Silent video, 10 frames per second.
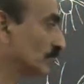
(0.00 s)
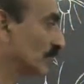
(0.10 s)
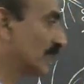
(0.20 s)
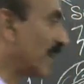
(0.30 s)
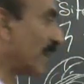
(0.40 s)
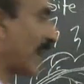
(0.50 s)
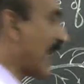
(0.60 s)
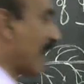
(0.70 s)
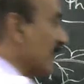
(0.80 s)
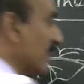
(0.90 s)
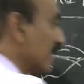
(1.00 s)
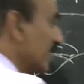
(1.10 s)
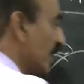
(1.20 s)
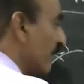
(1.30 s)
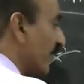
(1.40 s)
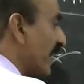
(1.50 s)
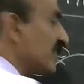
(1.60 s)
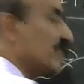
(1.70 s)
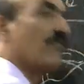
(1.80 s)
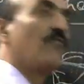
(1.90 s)
there are
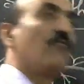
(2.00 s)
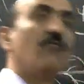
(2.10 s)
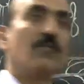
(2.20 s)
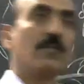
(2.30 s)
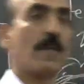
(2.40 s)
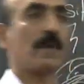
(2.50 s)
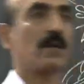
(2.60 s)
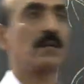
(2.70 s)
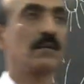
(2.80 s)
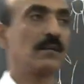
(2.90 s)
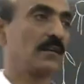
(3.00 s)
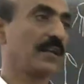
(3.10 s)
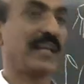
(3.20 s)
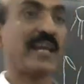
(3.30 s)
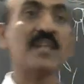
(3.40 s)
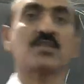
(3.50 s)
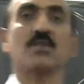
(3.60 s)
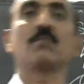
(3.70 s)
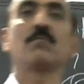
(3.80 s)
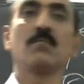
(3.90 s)
different
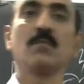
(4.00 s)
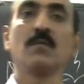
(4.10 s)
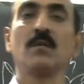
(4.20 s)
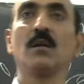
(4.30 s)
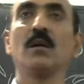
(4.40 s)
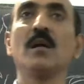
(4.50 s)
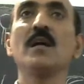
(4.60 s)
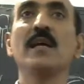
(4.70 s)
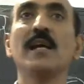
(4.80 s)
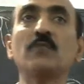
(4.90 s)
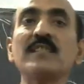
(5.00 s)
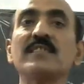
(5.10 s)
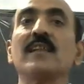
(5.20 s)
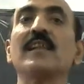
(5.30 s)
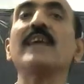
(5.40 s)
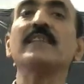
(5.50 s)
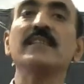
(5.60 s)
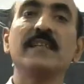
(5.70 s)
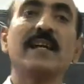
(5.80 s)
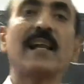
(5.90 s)
rays. Actually, sunlight
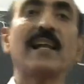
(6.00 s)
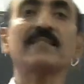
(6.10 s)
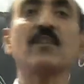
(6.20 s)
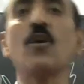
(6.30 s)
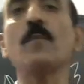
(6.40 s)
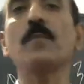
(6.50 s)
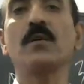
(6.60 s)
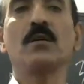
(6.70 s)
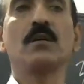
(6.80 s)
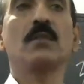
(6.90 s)
is a collection of